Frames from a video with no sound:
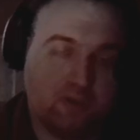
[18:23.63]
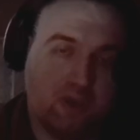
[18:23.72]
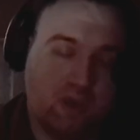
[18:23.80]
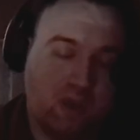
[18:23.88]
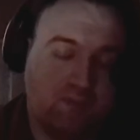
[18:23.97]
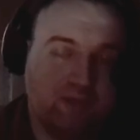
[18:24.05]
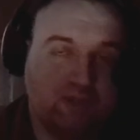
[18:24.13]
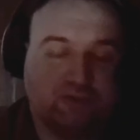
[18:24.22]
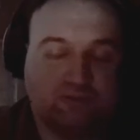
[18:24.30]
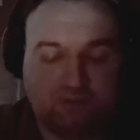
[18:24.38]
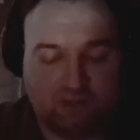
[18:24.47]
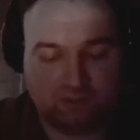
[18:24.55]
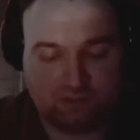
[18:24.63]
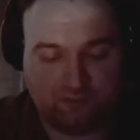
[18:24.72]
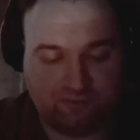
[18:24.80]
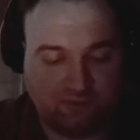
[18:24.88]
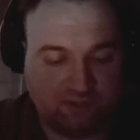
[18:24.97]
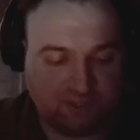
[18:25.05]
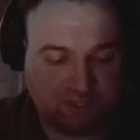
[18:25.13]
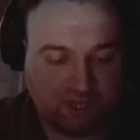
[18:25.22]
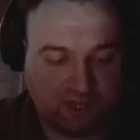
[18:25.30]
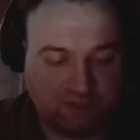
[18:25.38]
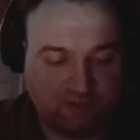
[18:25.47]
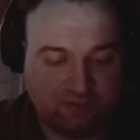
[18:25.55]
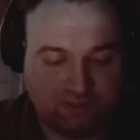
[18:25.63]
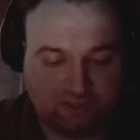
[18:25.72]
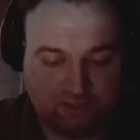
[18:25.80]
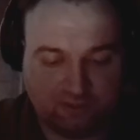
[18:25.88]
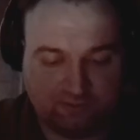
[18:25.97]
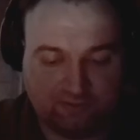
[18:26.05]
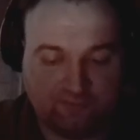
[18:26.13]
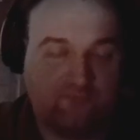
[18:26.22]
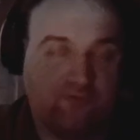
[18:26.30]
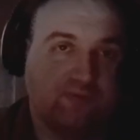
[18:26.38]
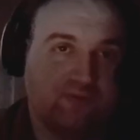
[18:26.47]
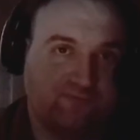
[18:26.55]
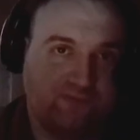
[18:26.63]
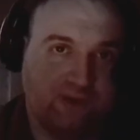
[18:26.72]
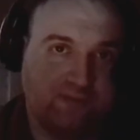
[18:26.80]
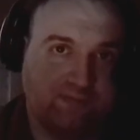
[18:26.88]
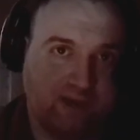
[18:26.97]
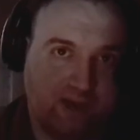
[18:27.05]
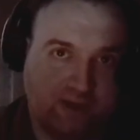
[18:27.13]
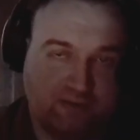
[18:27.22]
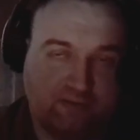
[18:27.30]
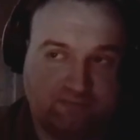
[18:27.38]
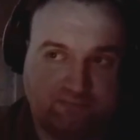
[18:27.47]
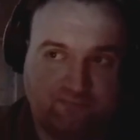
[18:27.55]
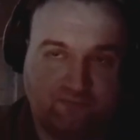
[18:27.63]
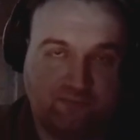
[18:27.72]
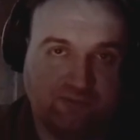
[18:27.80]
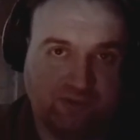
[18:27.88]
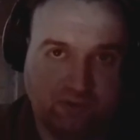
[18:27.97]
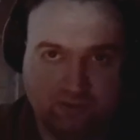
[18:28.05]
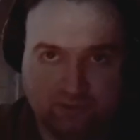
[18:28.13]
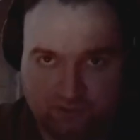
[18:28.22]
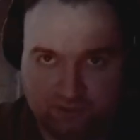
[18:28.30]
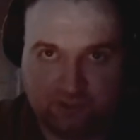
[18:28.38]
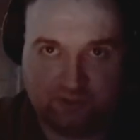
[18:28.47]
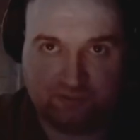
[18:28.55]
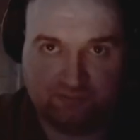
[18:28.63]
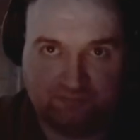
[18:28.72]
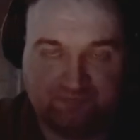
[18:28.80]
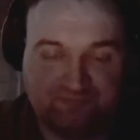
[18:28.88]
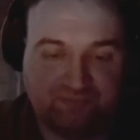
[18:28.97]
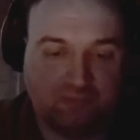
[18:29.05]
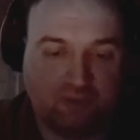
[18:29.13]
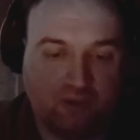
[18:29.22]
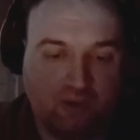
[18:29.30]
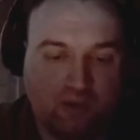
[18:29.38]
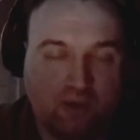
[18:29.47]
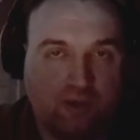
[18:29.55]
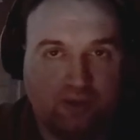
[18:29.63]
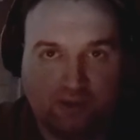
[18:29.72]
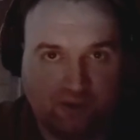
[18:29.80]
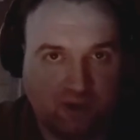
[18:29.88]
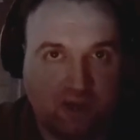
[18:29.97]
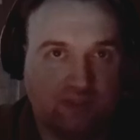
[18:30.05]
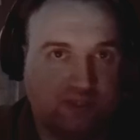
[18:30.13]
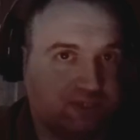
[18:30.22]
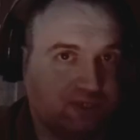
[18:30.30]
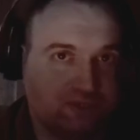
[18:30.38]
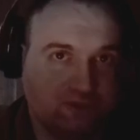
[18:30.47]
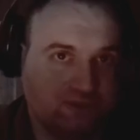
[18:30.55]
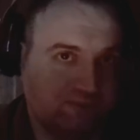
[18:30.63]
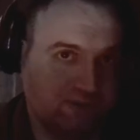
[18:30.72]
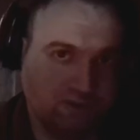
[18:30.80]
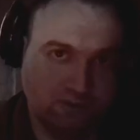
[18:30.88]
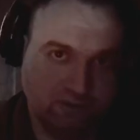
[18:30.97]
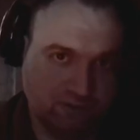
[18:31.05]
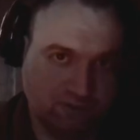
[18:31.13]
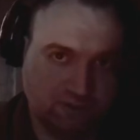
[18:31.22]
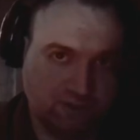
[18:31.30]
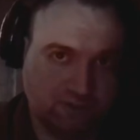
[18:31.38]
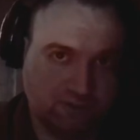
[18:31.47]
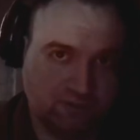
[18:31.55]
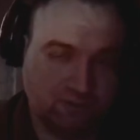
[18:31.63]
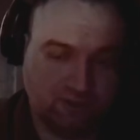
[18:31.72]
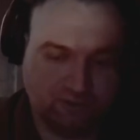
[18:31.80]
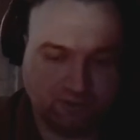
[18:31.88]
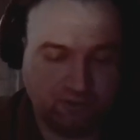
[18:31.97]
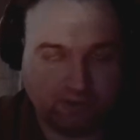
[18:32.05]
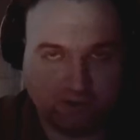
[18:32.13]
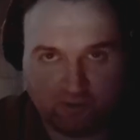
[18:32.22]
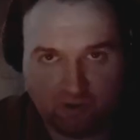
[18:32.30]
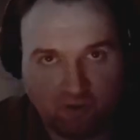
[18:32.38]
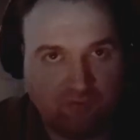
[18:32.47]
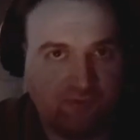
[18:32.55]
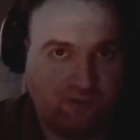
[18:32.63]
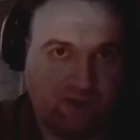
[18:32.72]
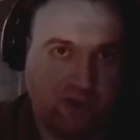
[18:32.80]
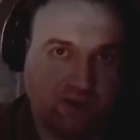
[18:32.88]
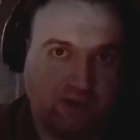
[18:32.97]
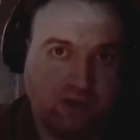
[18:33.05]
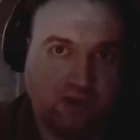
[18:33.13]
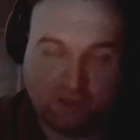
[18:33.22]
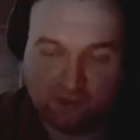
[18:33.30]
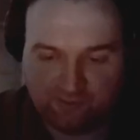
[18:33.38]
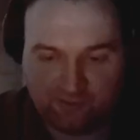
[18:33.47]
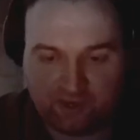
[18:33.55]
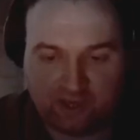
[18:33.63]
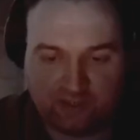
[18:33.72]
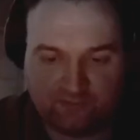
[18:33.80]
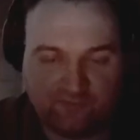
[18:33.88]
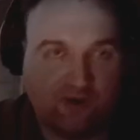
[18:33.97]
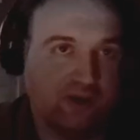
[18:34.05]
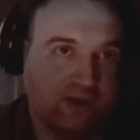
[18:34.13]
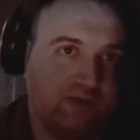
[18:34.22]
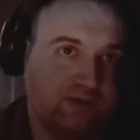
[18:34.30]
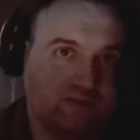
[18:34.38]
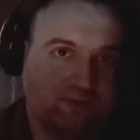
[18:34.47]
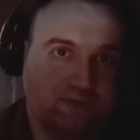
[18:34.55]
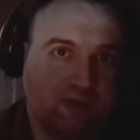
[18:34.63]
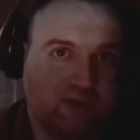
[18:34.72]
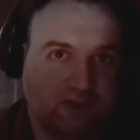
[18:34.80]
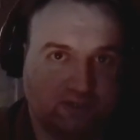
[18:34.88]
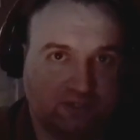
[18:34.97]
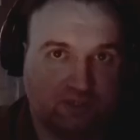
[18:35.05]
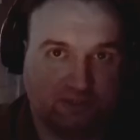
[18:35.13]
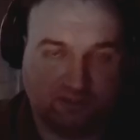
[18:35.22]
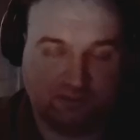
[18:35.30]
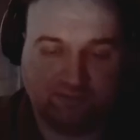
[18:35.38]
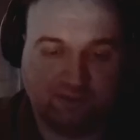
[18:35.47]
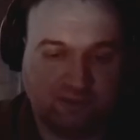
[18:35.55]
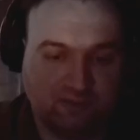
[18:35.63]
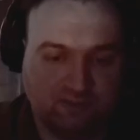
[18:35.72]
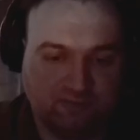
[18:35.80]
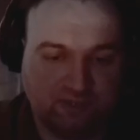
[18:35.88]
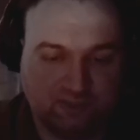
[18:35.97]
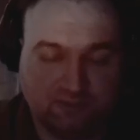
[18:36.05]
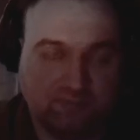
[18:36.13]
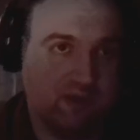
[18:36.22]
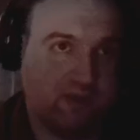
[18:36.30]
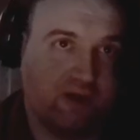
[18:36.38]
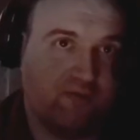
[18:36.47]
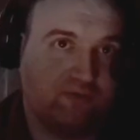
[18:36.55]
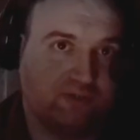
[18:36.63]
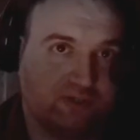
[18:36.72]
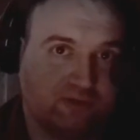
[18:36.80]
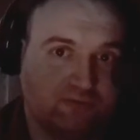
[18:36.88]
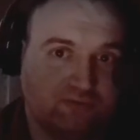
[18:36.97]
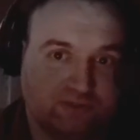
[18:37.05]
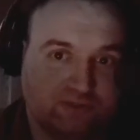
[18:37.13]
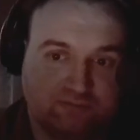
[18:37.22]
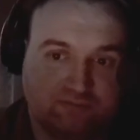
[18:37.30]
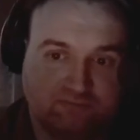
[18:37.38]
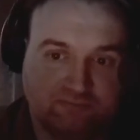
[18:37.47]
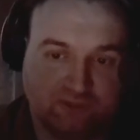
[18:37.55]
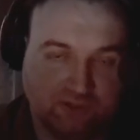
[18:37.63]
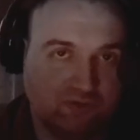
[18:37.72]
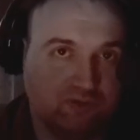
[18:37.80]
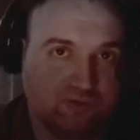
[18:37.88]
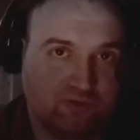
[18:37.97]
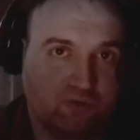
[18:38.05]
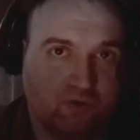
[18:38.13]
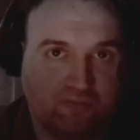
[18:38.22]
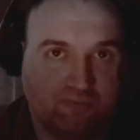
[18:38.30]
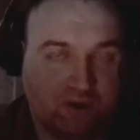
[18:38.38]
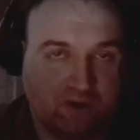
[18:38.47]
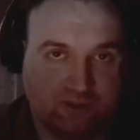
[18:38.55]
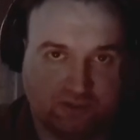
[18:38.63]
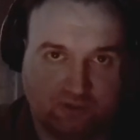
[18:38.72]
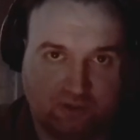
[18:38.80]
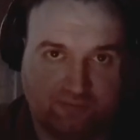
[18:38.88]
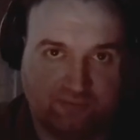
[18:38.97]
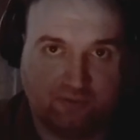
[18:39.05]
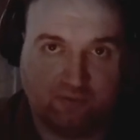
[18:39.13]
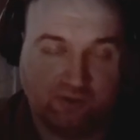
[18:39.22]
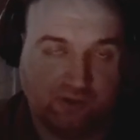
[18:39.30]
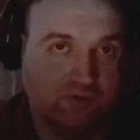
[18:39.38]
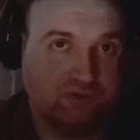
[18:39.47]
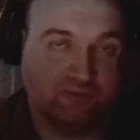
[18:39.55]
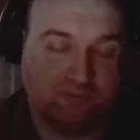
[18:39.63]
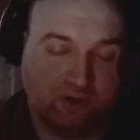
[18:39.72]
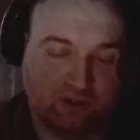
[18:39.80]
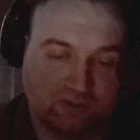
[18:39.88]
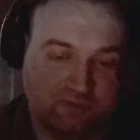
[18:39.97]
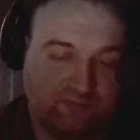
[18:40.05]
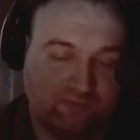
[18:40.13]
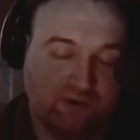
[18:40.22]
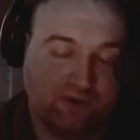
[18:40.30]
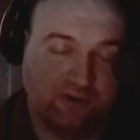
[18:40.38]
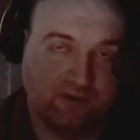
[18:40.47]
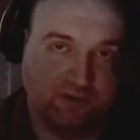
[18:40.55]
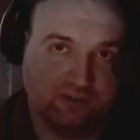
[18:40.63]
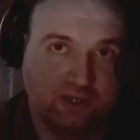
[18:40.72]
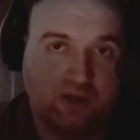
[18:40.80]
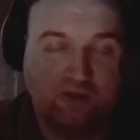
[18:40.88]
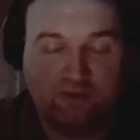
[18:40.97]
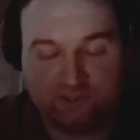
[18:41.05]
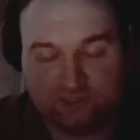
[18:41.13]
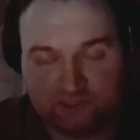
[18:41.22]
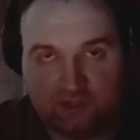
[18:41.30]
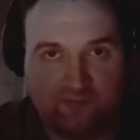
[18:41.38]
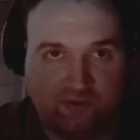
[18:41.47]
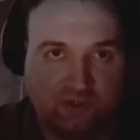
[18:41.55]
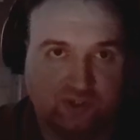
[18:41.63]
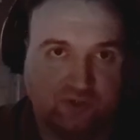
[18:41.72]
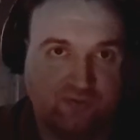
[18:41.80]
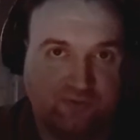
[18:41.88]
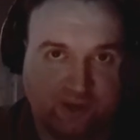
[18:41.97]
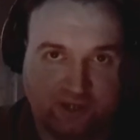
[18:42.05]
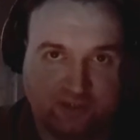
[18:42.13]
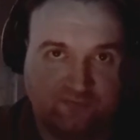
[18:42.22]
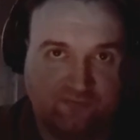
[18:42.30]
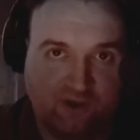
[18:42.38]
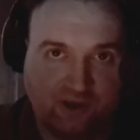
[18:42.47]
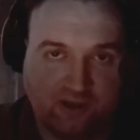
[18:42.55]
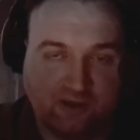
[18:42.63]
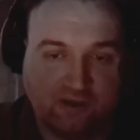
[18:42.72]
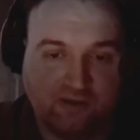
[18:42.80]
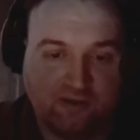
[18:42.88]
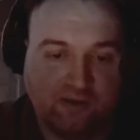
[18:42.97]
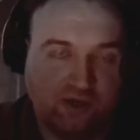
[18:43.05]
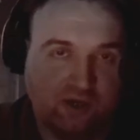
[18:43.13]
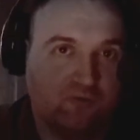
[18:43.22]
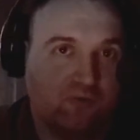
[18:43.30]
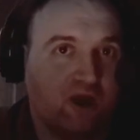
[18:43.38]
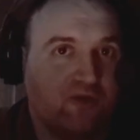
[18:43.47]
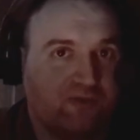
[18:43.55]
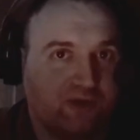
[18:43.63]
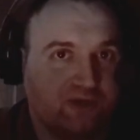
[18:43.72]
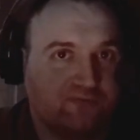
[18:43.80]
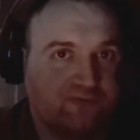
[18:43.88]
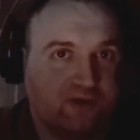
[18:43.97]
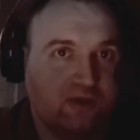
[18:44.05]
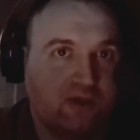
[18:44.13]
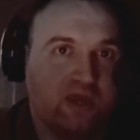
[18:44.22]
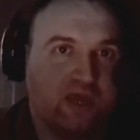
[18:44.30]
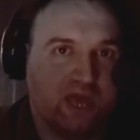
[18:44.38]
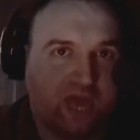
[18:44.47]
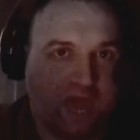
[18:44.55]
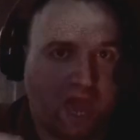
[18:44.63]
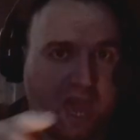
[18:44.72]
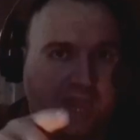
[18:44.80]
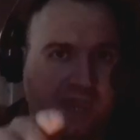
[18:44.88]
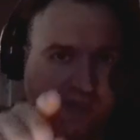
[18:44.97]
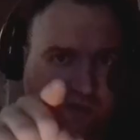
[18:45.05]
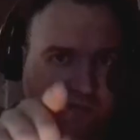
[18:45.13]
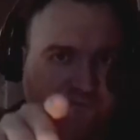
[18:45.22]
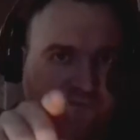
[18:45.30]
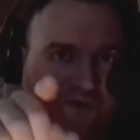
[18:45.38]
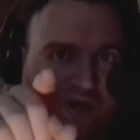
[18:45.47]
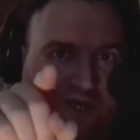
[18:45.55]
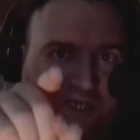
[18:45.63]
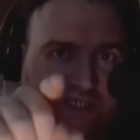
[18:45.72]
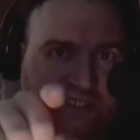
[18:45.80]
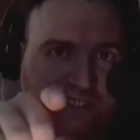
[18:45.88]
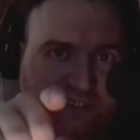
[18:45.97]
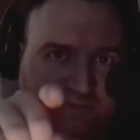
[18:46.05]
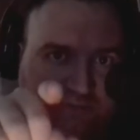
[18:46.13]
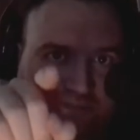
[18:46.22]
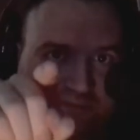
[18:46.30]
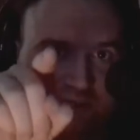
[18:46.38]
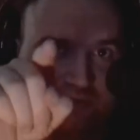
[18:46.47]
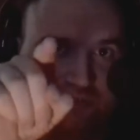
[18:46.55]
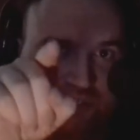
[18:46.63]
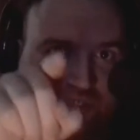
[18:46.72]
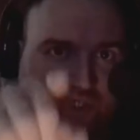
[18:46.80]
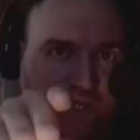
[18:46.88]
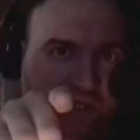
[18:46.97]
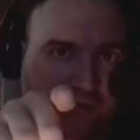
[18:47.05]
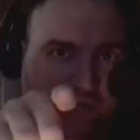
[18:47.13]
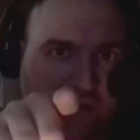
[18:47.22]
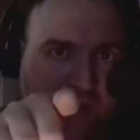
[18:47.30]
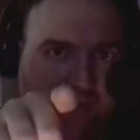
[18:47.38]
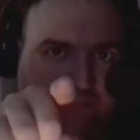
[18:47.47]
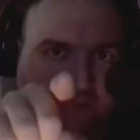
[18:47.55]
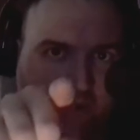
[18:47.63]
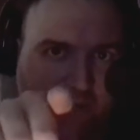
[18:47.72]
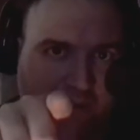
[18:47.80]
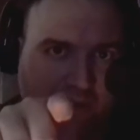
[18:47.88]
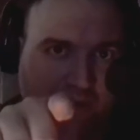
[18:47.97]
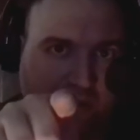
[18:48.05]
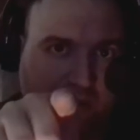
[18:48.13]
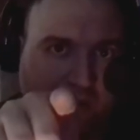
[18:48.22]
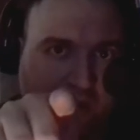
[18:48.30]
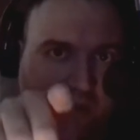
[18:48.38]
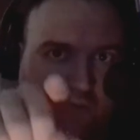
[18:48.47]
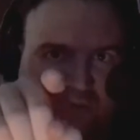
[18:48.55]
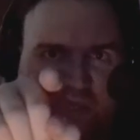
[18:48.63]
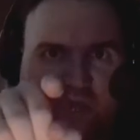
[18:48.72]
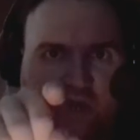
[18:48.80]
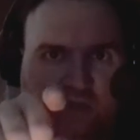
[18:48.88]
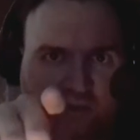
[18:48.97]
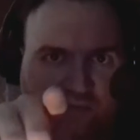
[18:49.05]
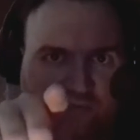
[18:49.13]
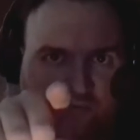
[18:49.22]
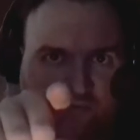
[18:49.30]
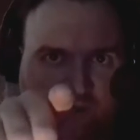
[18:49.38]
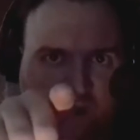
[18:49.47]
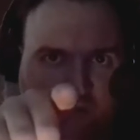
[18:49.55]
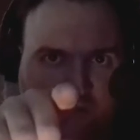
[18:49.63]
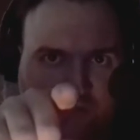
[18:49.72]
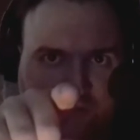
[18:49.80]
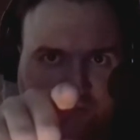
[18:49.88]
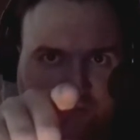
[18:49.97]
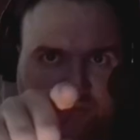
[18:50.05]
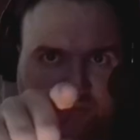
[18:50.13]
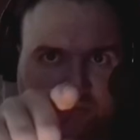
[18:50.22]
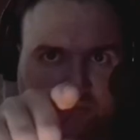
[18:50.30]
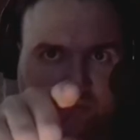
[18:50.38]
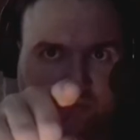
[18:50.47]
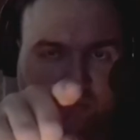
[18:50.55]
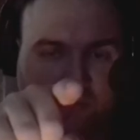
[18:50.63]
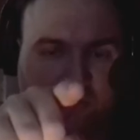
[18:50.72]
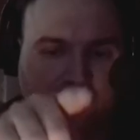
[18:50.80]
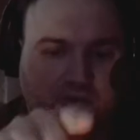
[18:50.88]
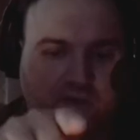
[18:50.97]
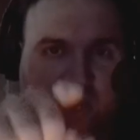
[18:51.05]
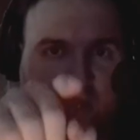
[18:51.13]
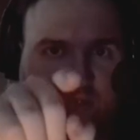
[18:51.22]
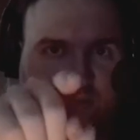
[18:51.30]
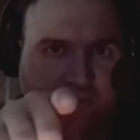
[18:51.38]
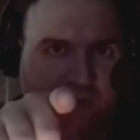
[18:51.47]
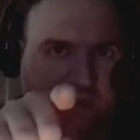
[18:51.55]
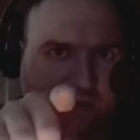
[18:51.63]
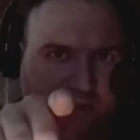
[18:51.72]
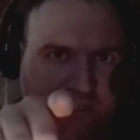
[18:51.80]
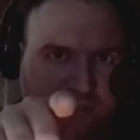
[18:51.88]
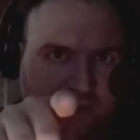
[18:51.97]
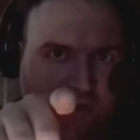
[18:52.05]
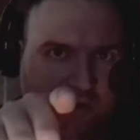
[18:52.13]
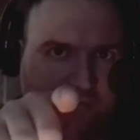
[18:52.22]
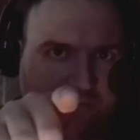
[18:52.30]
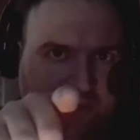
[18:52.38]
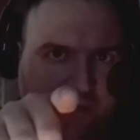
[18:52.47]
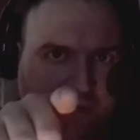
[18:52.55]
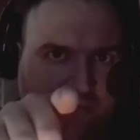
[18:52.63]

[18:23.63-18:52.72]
And basically, Microsoft, you disconnected yourselves from the feedback from users. You're not listening to users. You're doing your own thing. You think it's funny to make us basically make every single user on Microsoft or using Microsoft Windows suffer because you think it's funny. You know what I think is funny? Hacking your fucking systems and basically shutting you down permanently with the I love you virus. And I could do that in less than a heartbeat.